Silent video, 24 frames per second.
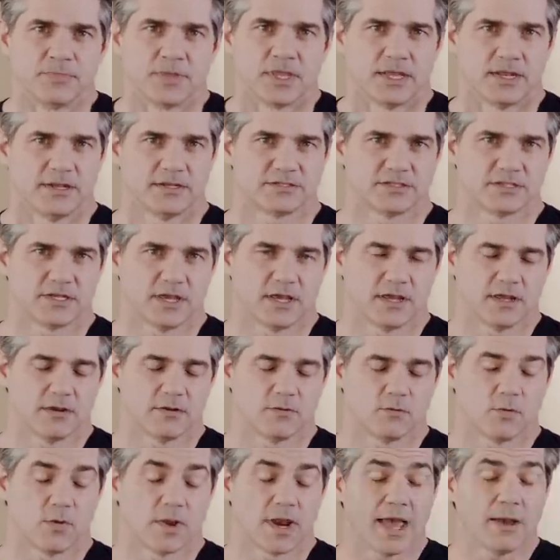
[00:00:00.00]
And he
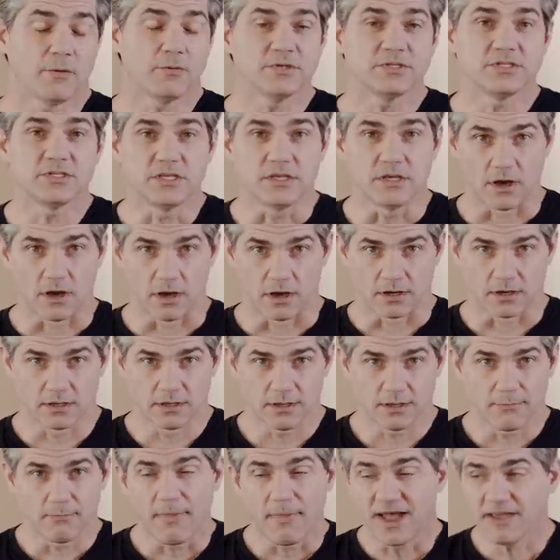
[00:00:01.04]
said, "When I was
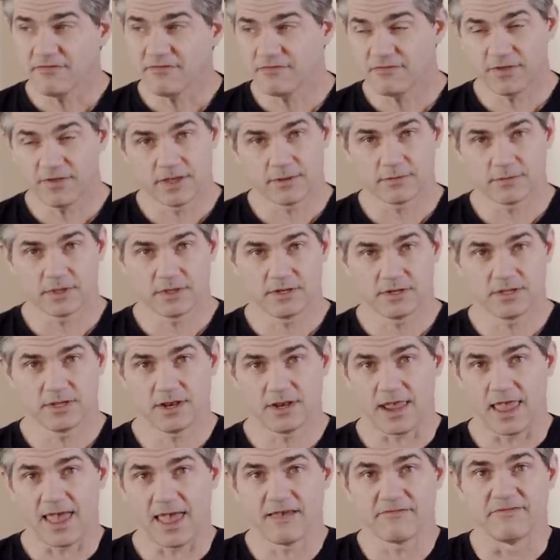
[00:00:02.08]
young, my family
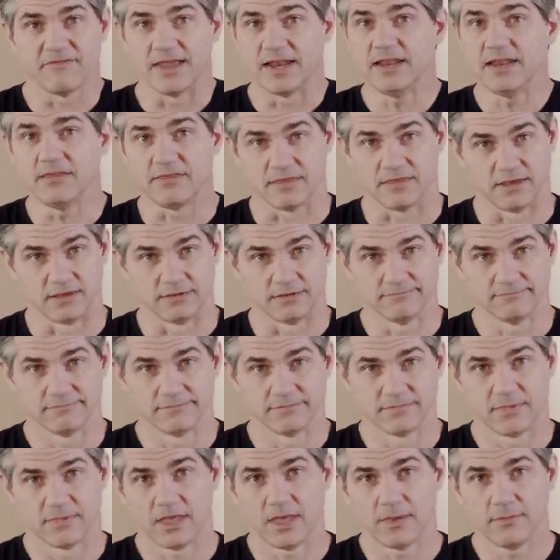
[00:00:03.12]
didn't have anything.
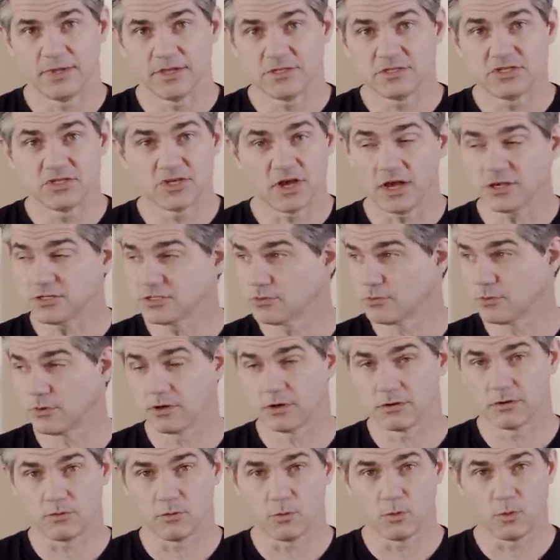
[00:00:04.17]
I mean,
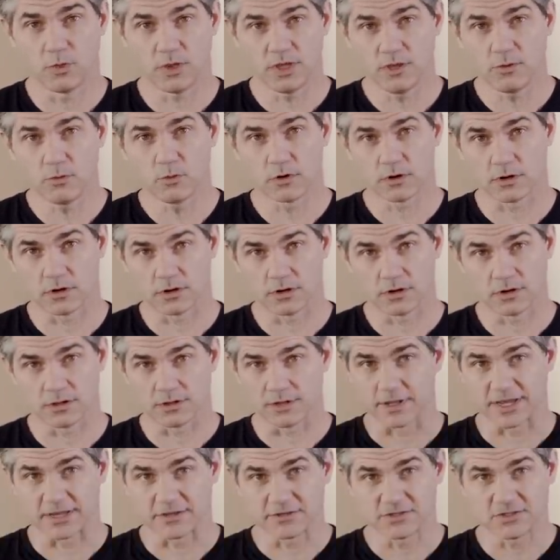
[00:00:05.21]
Joshua, we were
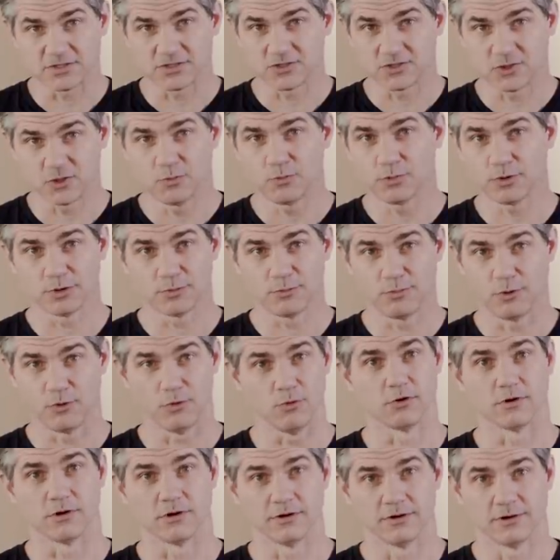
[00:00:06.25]
like super
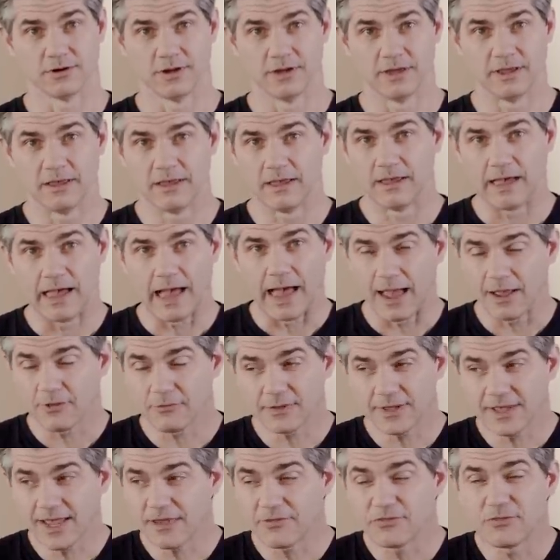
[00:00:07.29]
poor. I
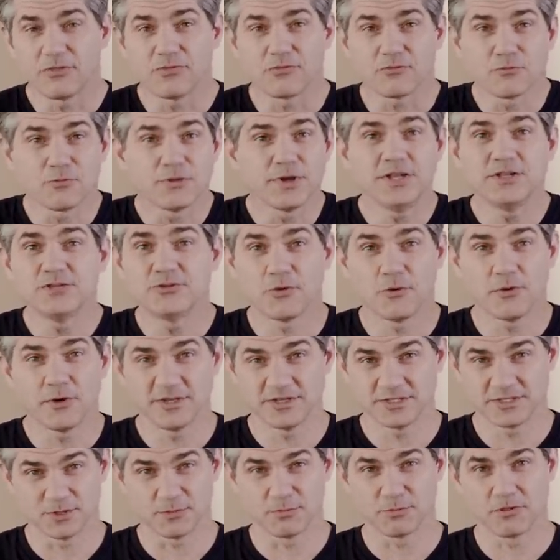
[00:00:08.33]
only had three
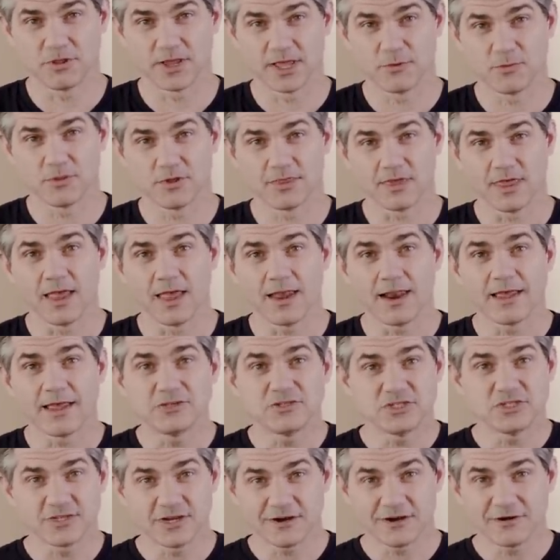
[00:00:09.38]
toys to play with, and I
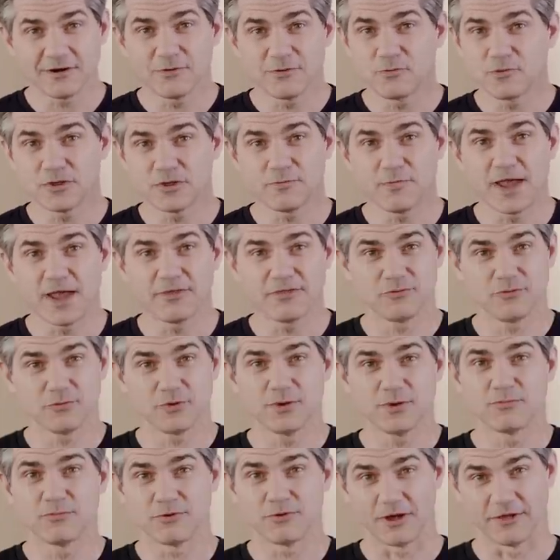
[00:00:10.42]
shared them with my
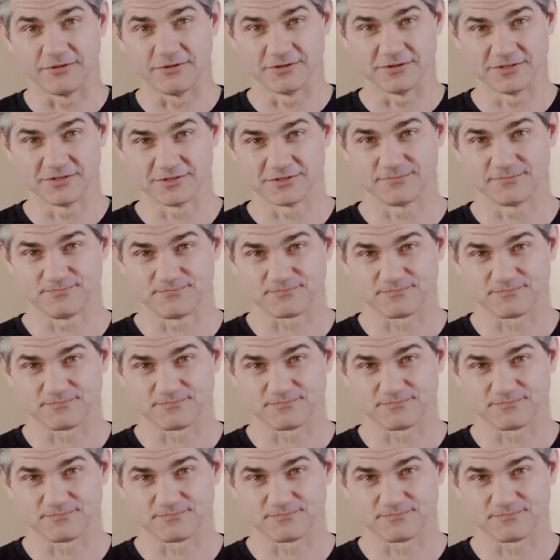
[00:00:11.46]
three brothers.